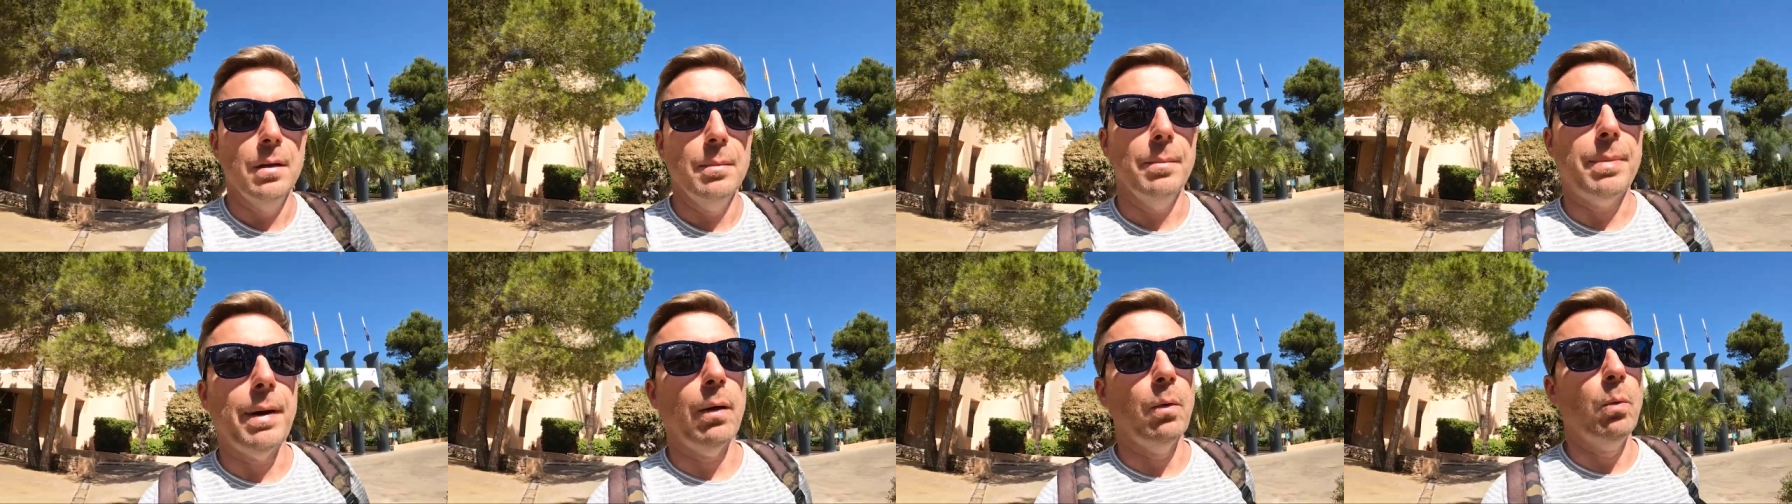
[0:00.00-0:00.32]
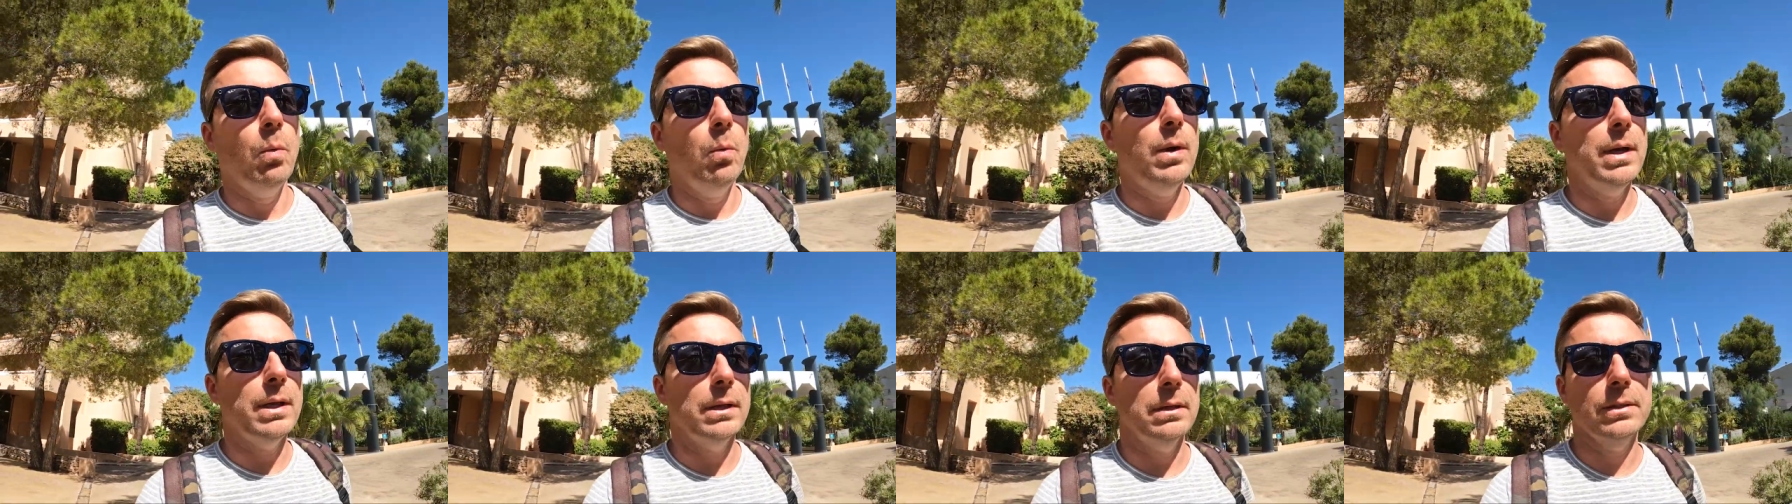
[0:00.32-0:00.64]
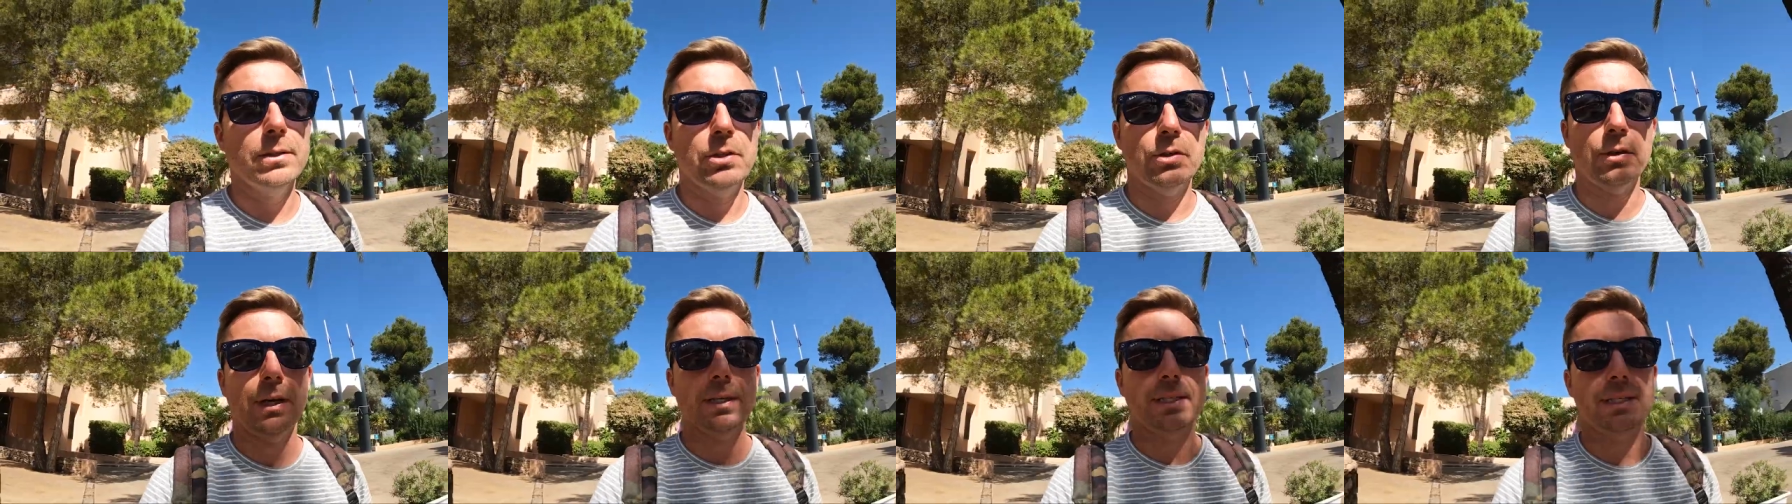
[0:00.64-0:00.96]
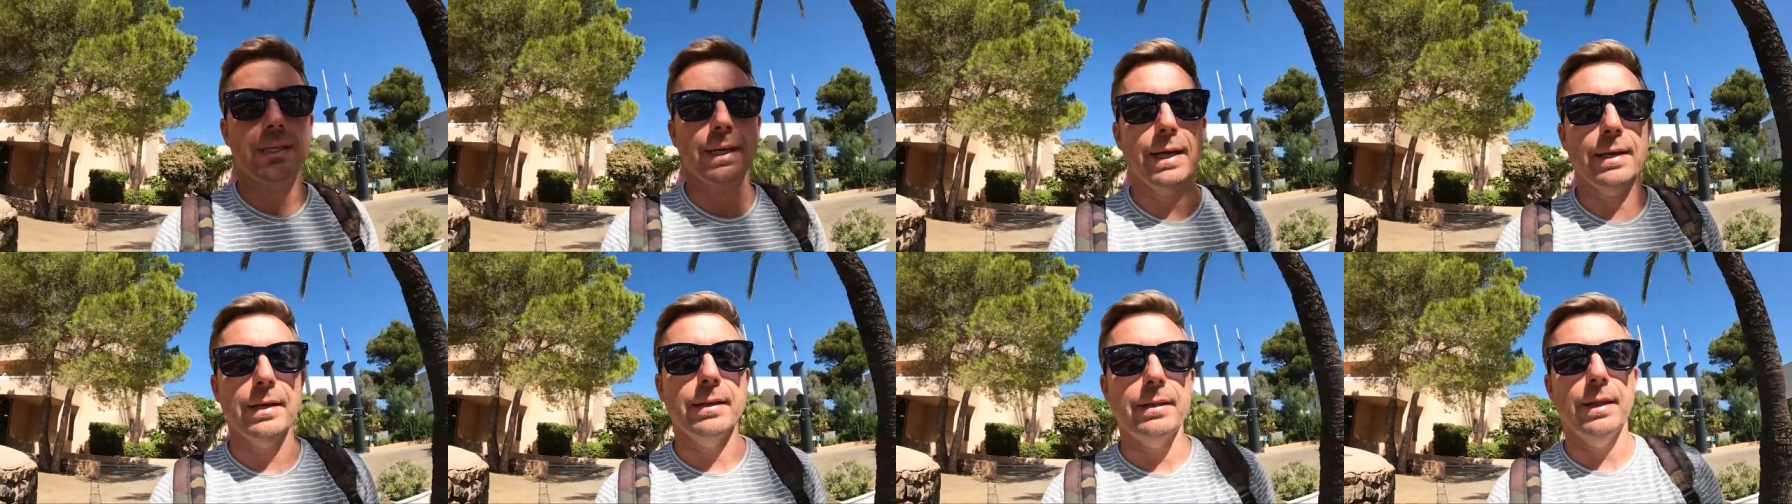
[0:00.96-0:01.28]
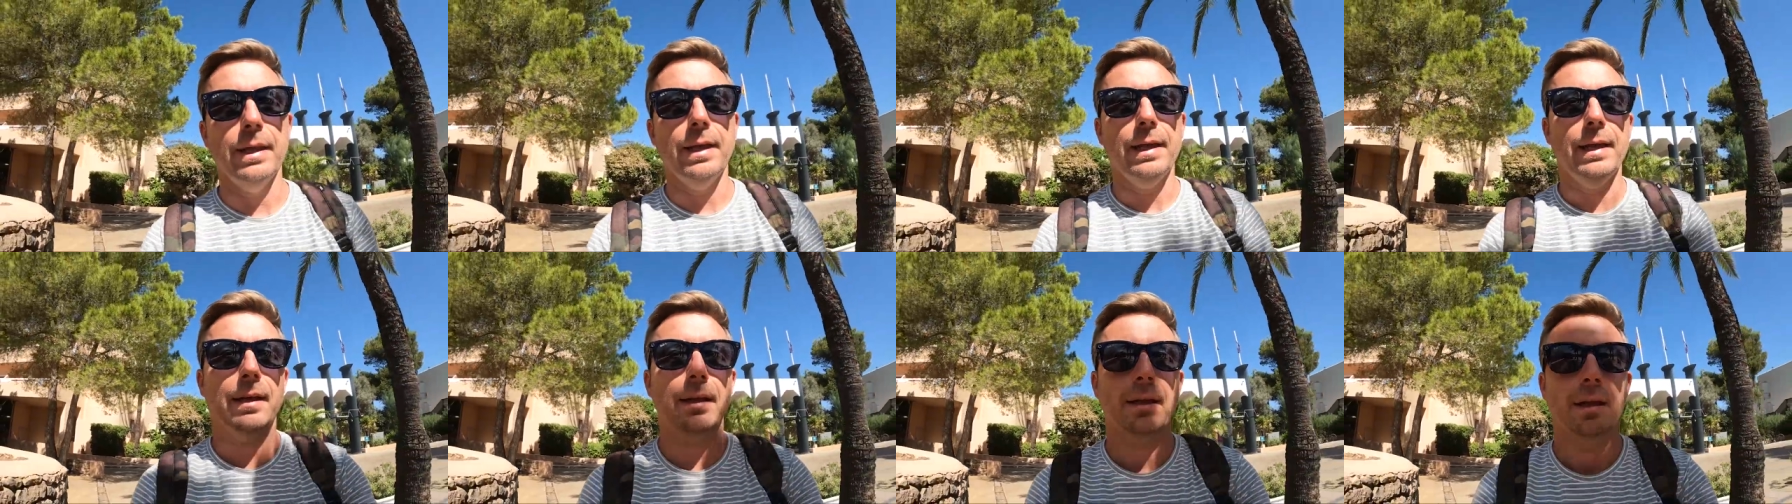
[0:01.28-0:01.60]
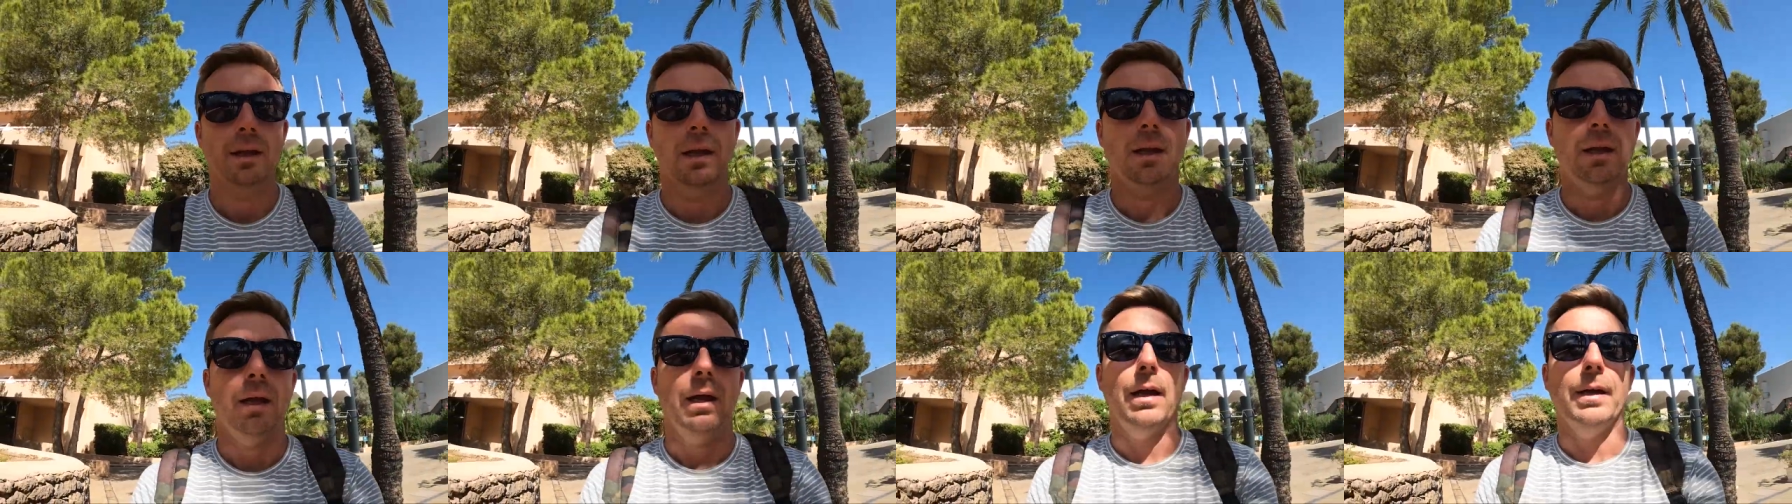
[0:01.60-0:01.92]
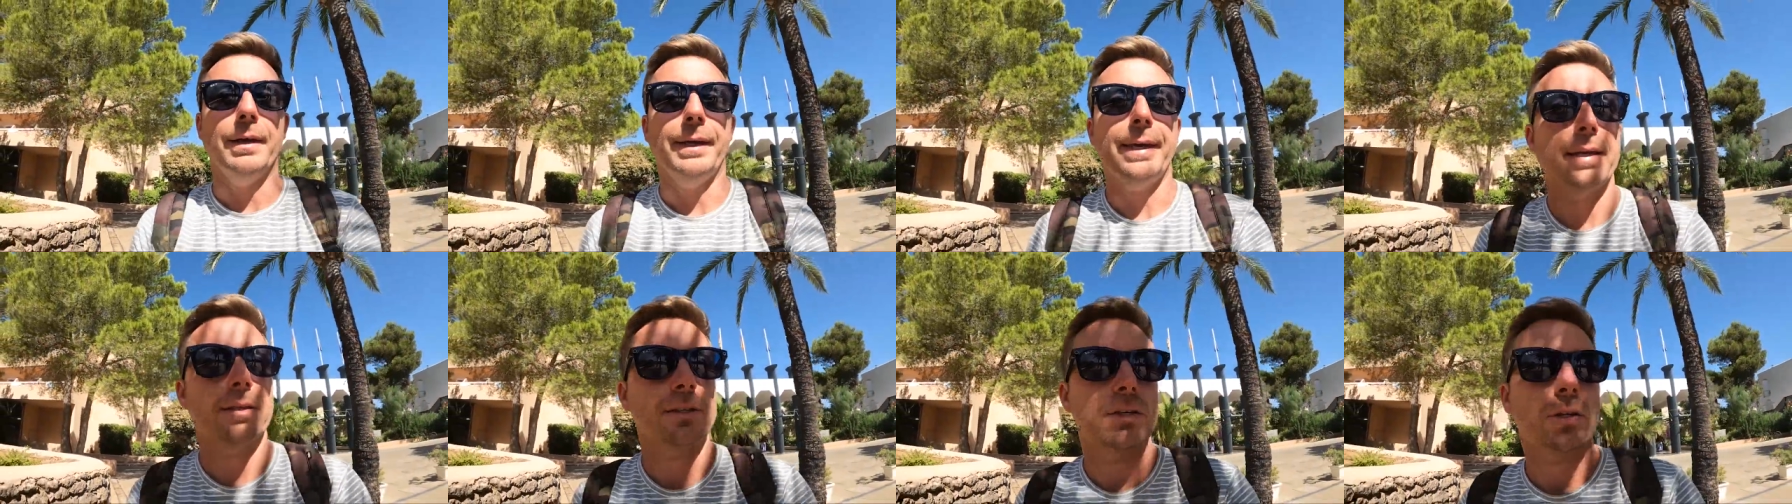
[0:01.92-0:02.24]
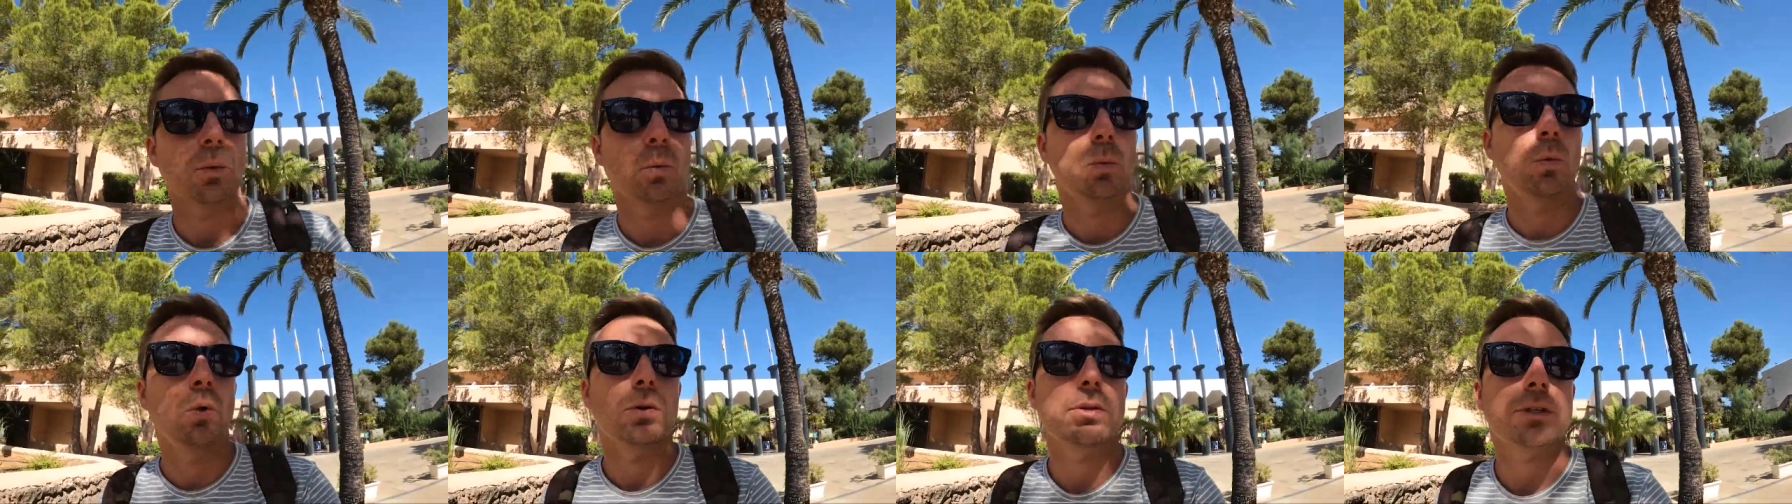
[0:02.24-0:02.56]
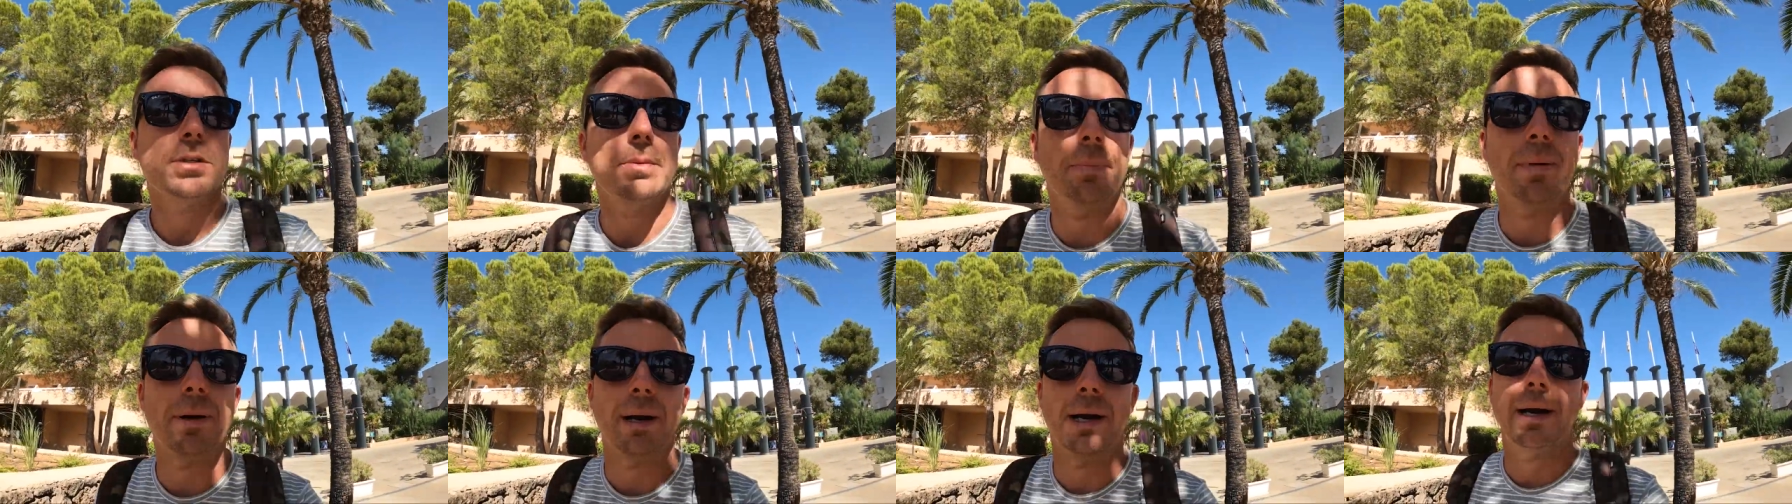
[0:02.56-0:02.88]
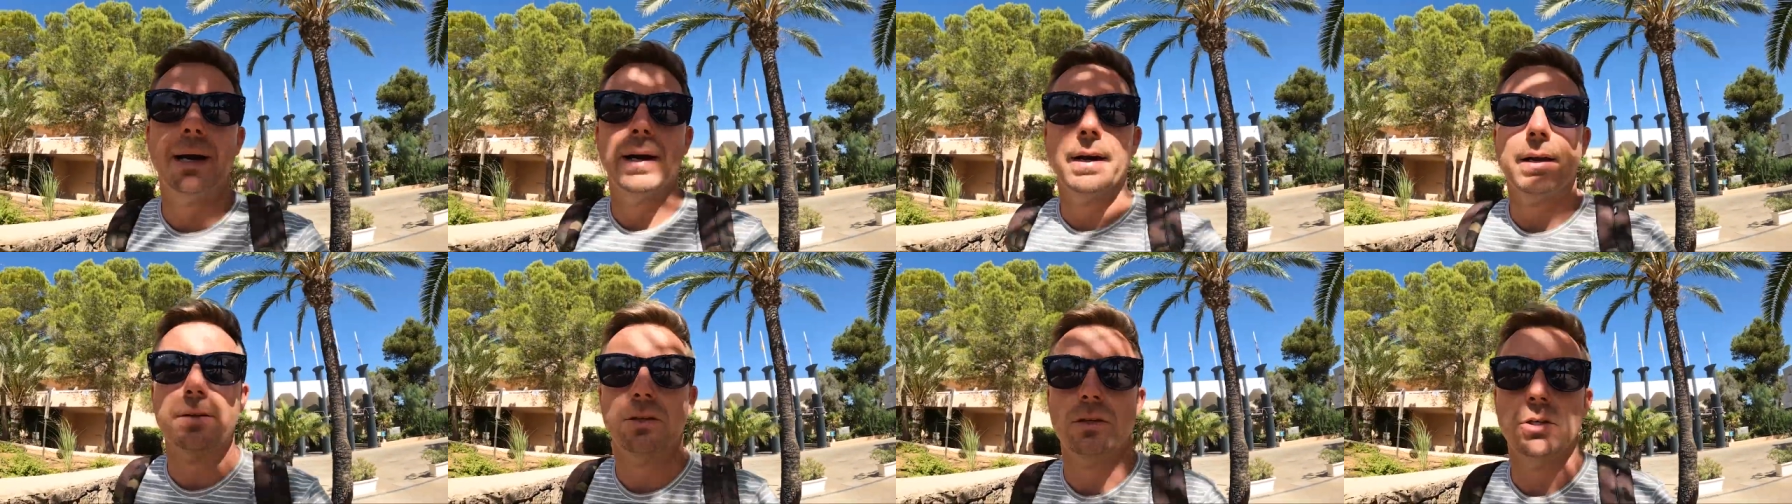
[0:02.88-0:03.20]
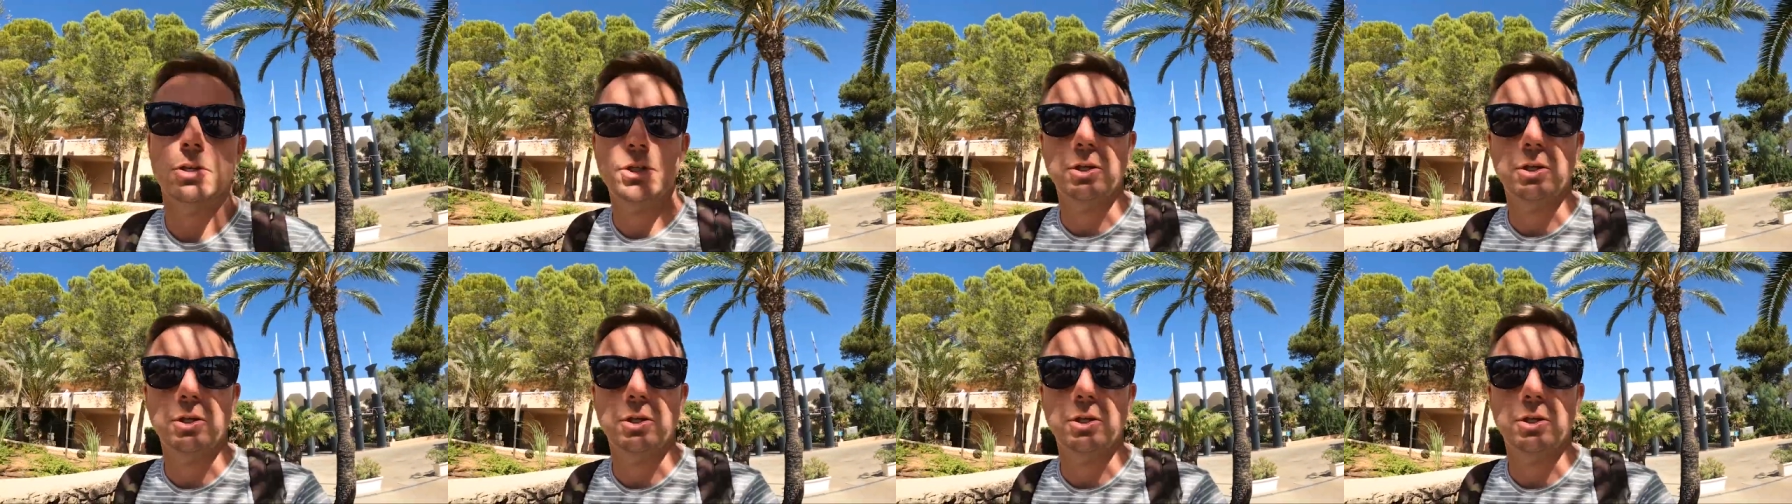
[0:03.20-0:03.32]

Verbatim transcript: but I will try to get in there and get to the water park to